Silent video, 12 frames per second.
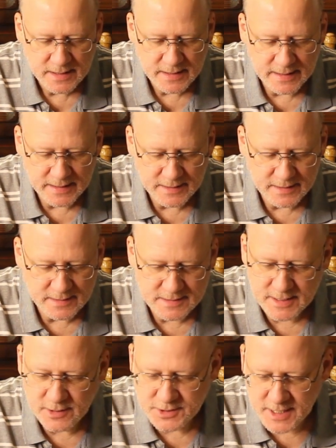and
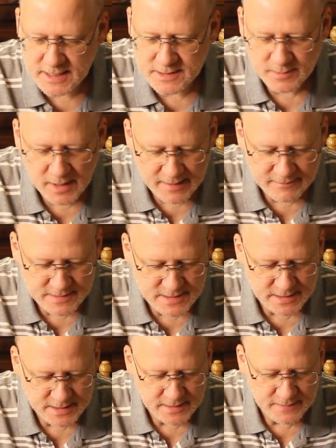it's interchangeable,
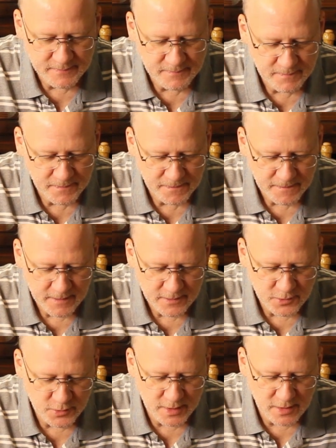obviously.
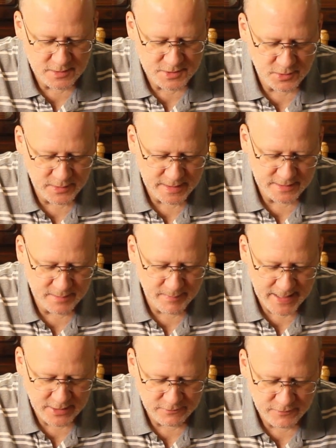You can also get the
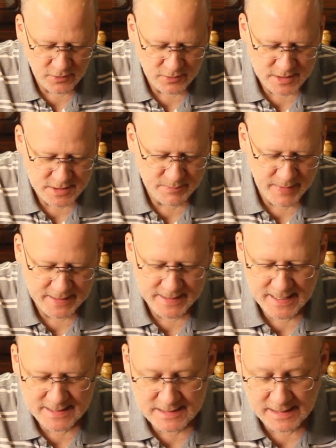manual focus
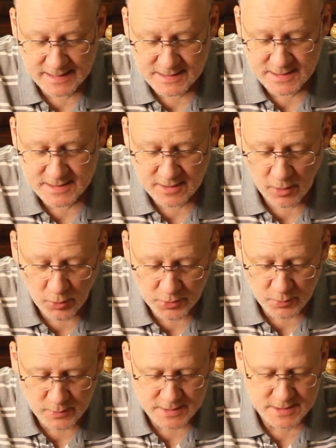Pentax lenses, the older
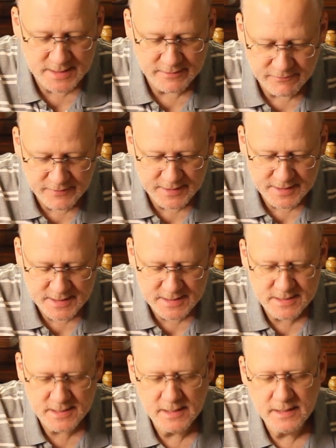ones that fit
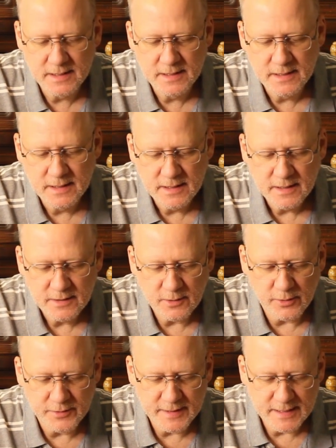this. The
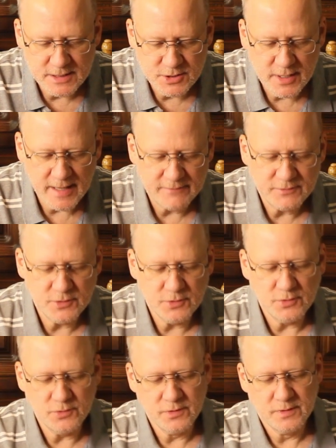only thing is you have
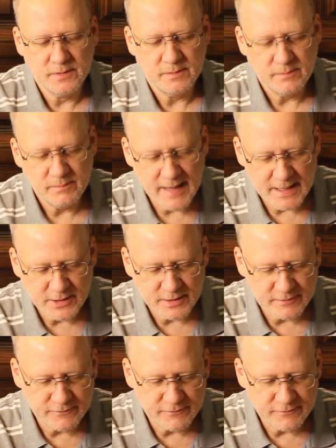to manually